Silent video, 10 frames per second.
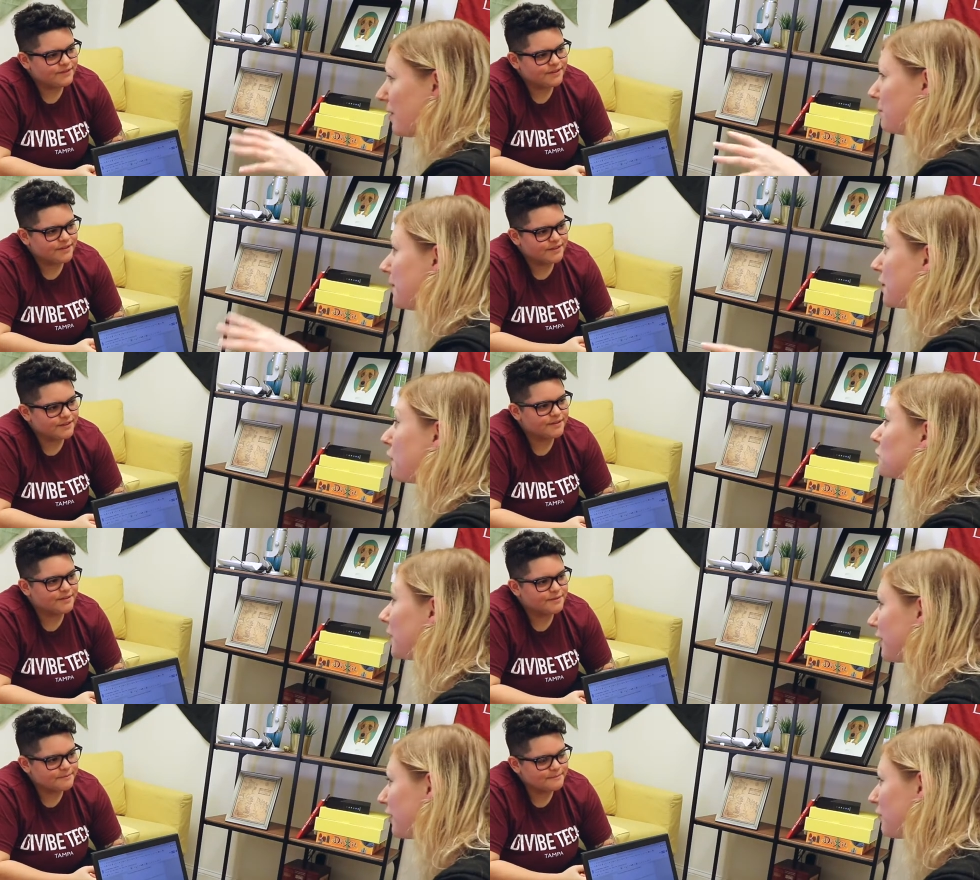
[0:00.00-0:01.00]
Speaker 1: about being on
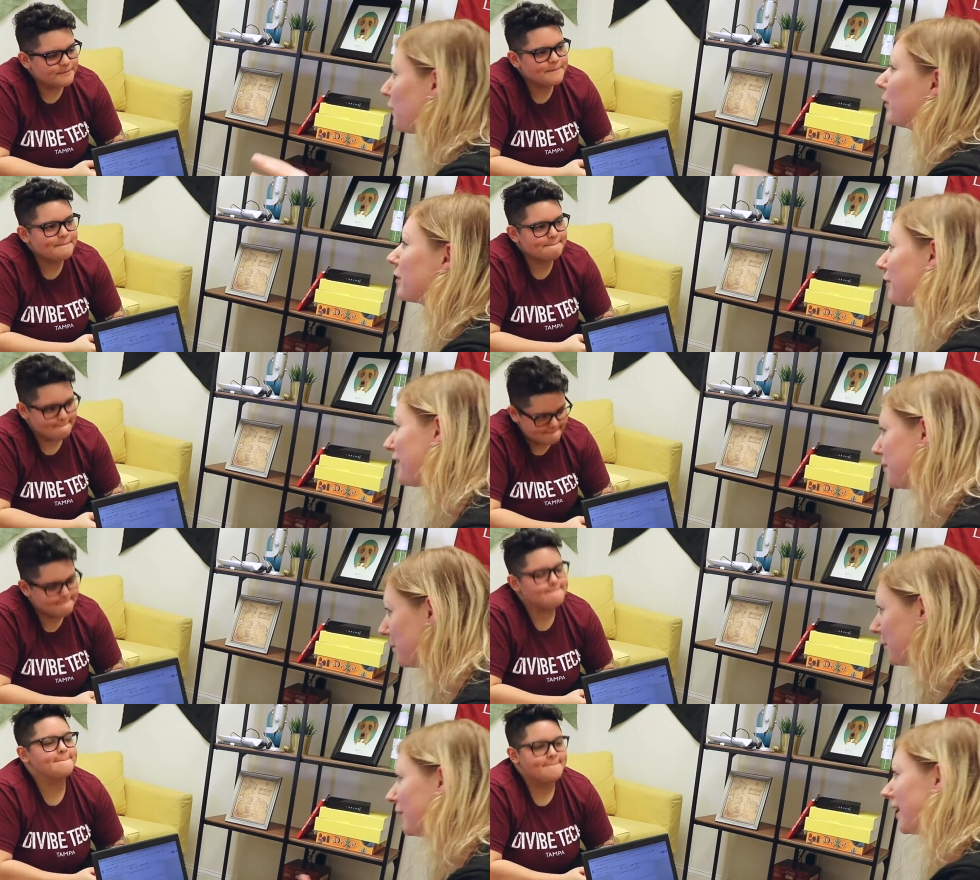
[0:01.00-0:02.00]
Twitter and following the right
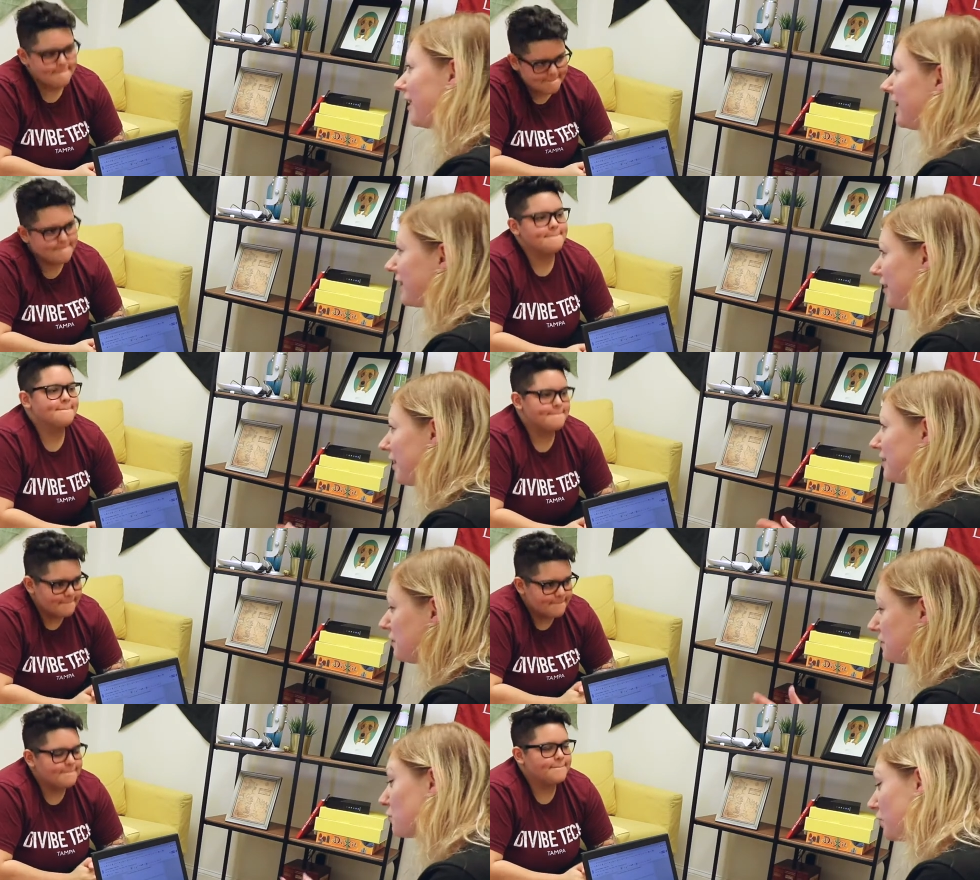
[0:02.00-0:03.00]
people to get like the
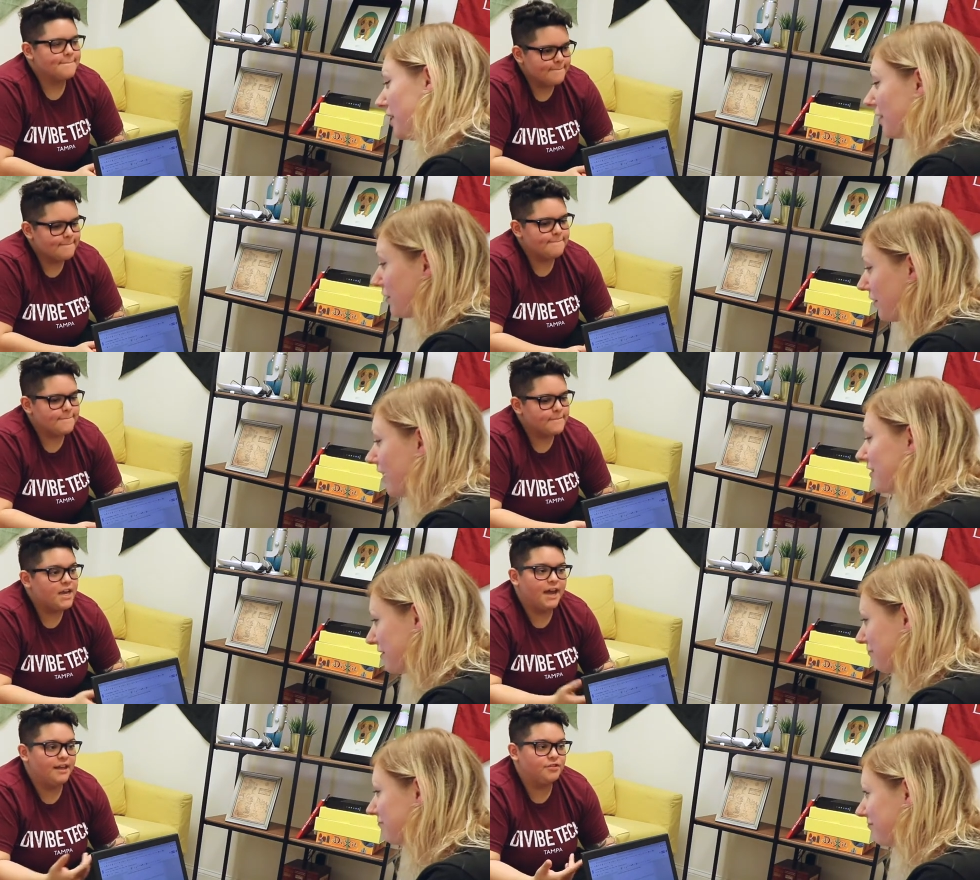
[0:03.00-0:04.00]
latest news and training and all that.
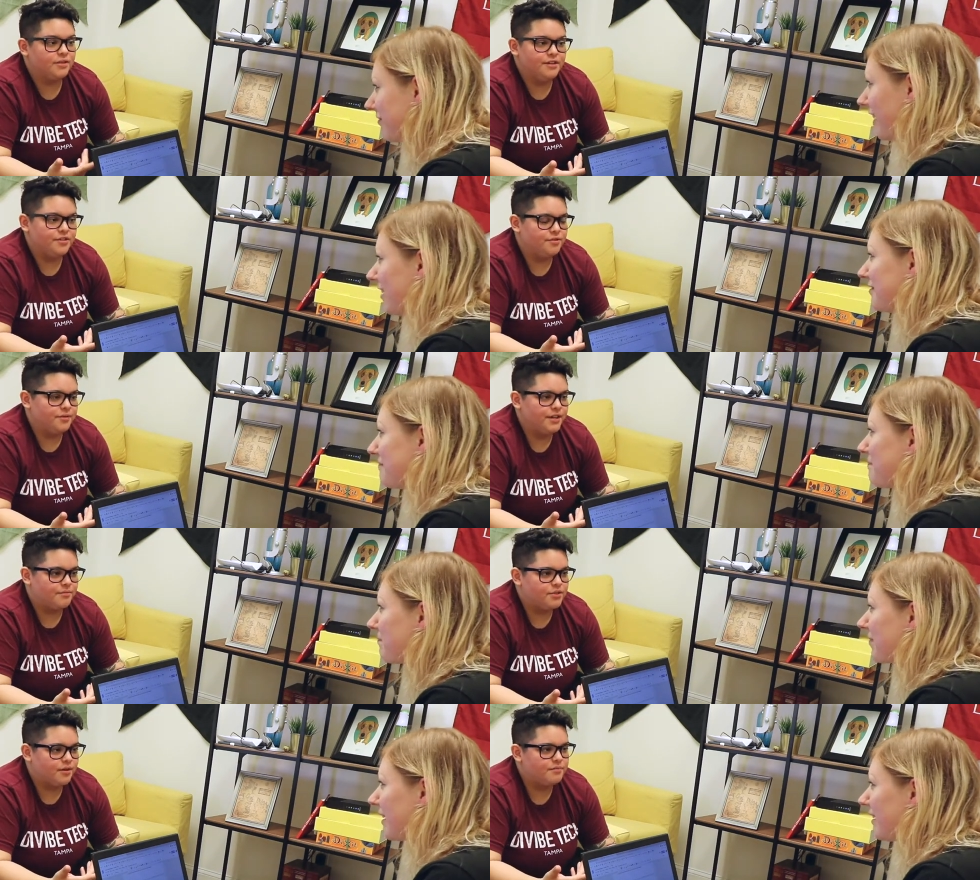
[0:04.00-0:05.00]
So, yeah,
Speaker 2: that's what yeah. I do when it
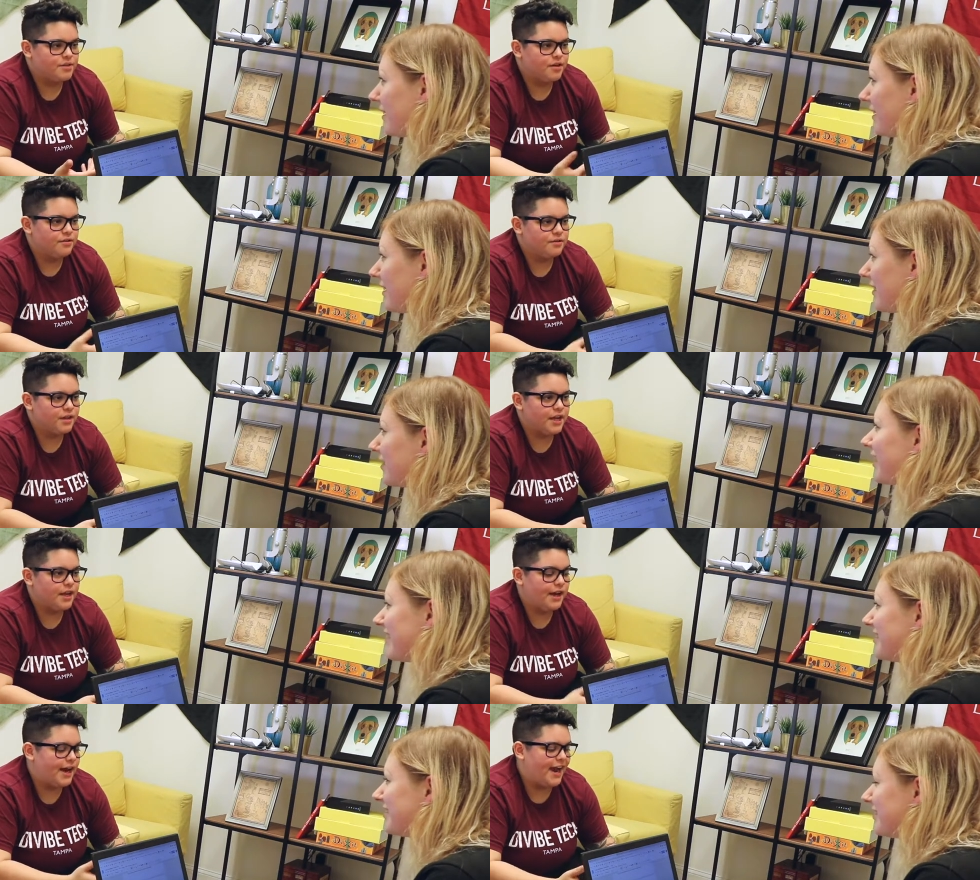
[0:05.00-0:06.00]
comes to crypto. Like,
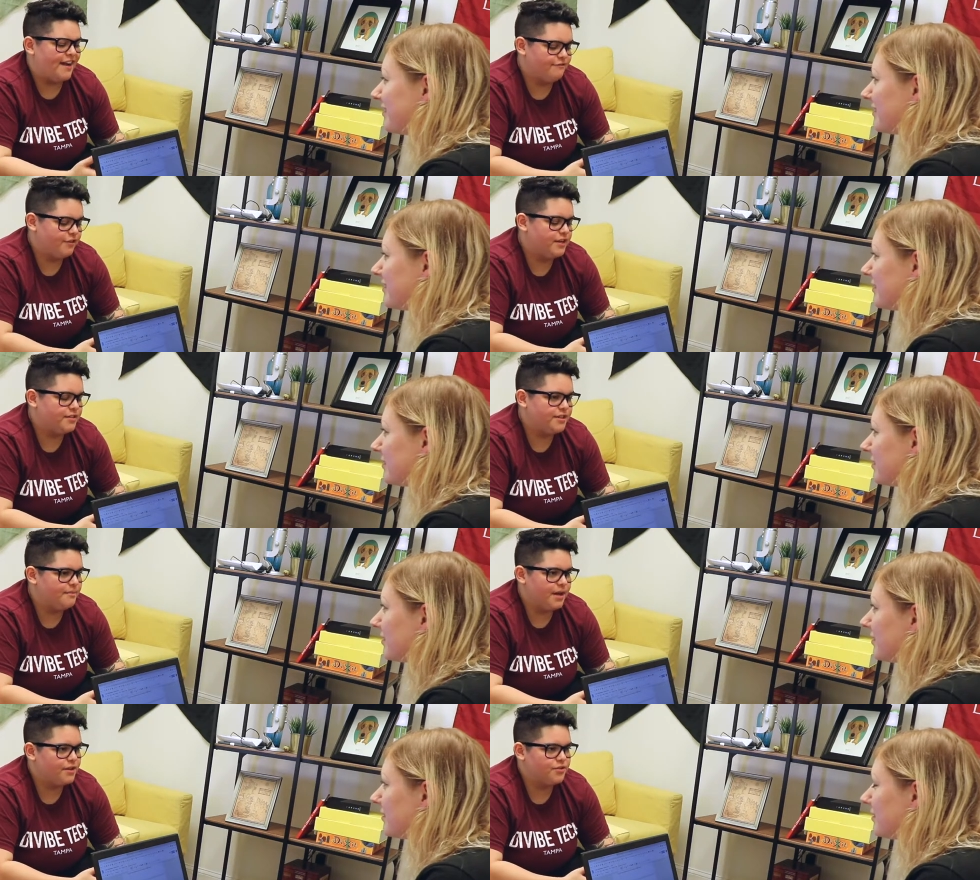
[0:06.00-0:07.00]
yeah. and I have friends
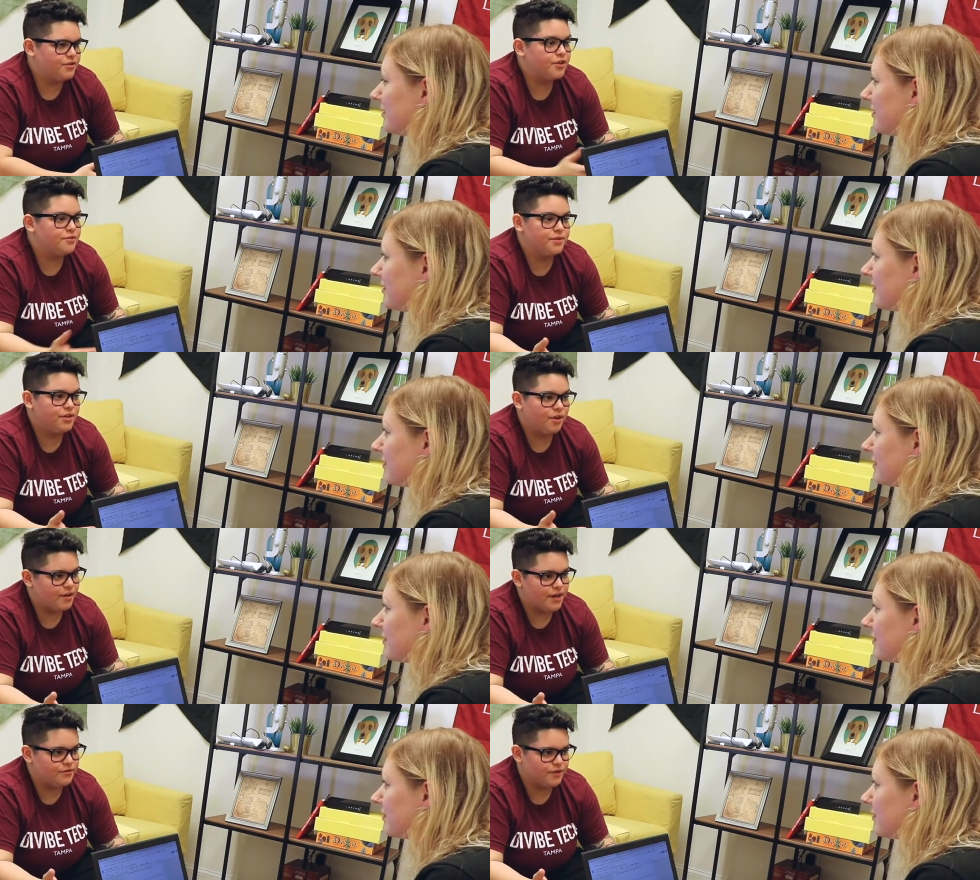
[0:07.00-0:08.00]
that manage hundred million
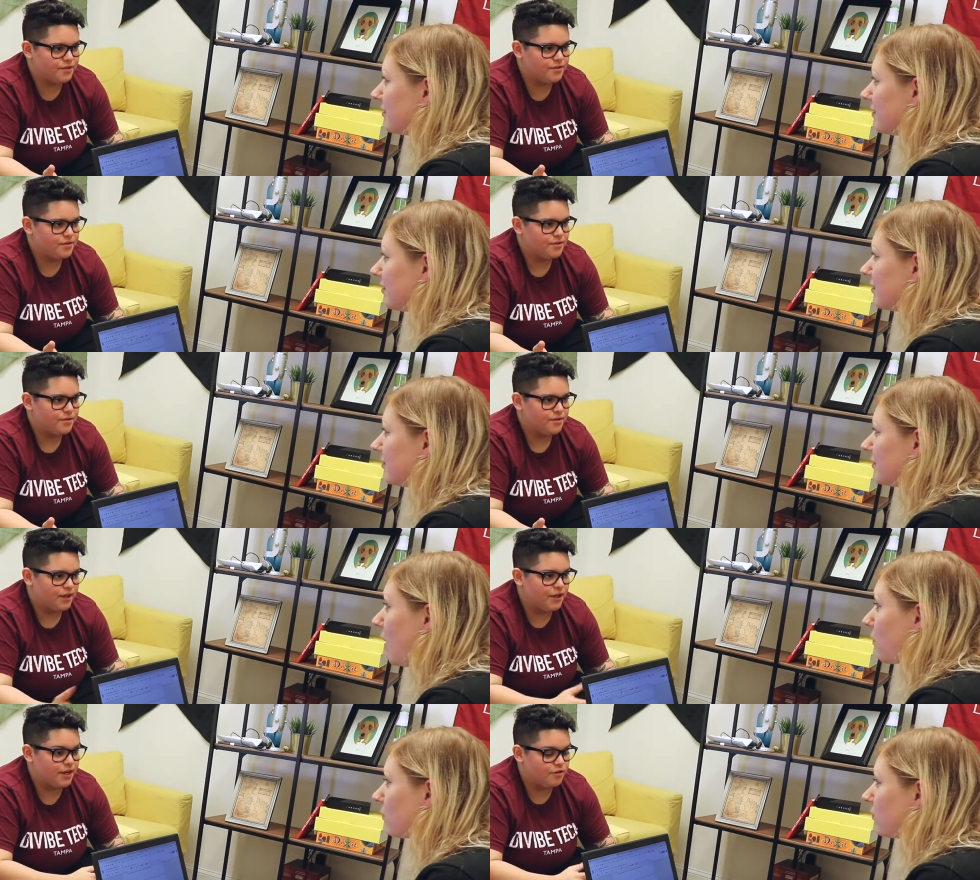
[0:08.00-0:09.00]
dollar hedge funds,
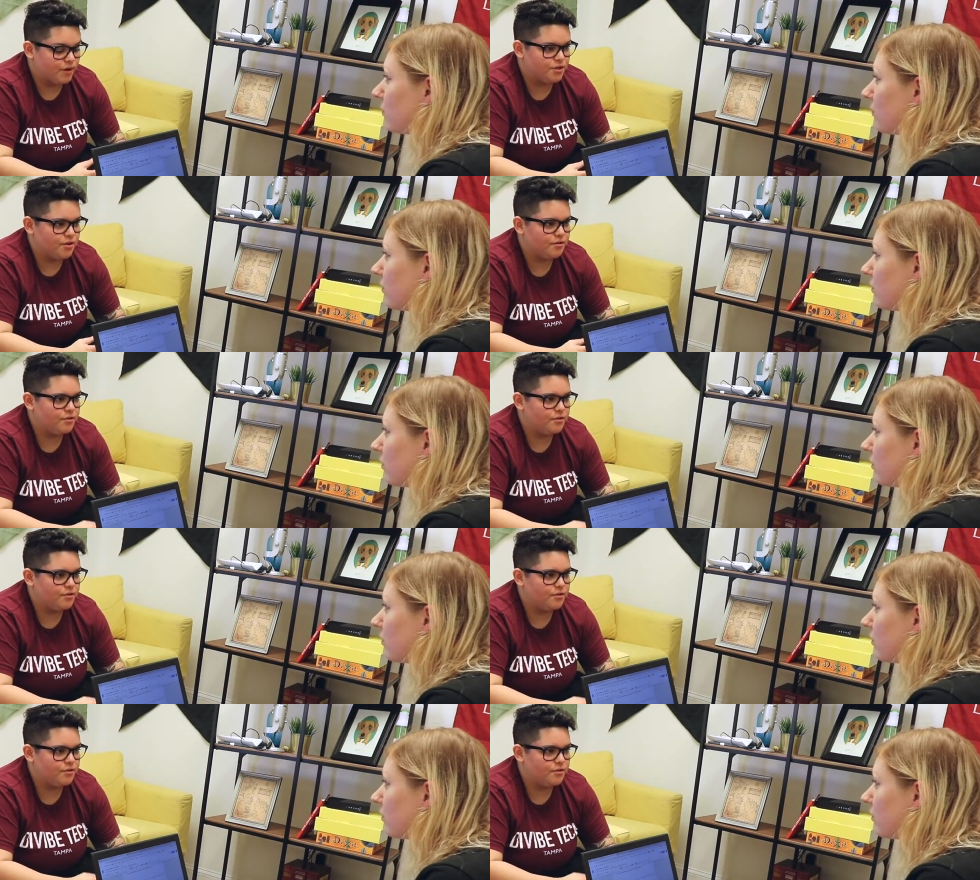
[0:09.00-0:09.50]
wow. like in crypto.